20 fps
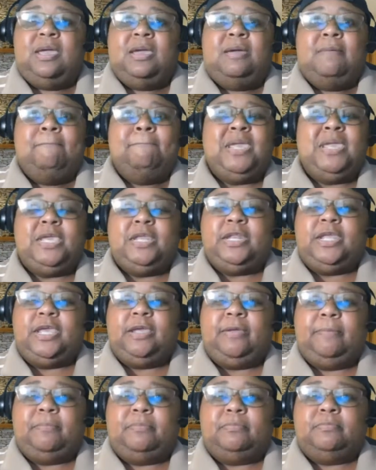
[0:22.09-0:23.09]
Meaning
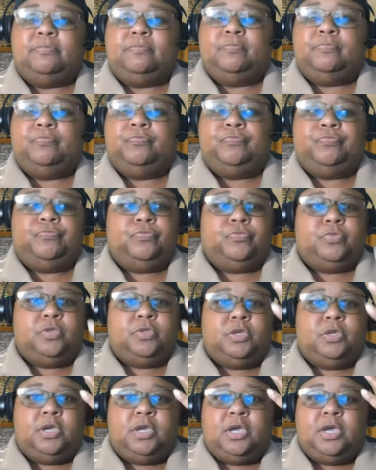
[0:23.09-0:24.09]

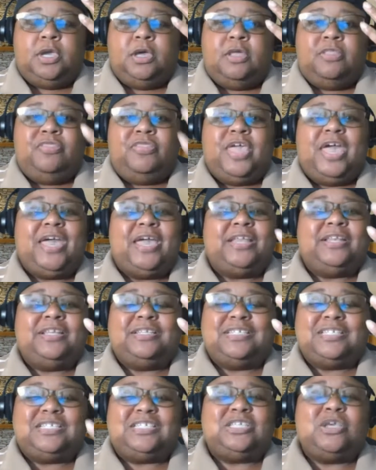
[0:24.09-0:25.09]
that
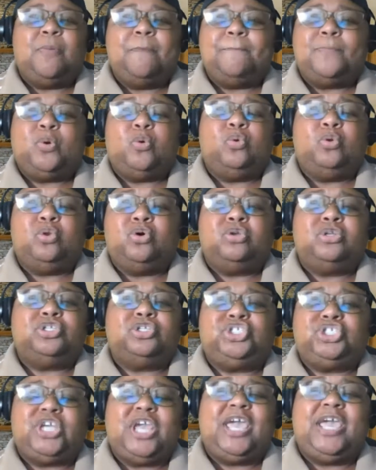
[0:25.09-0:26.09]
simple little
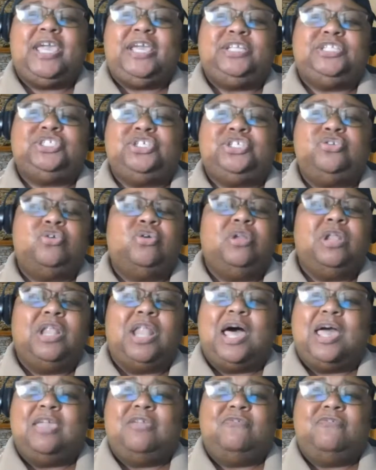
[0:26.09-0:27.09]
change in your
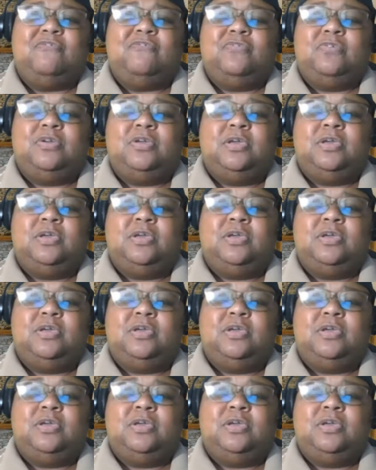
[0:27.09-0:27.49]
life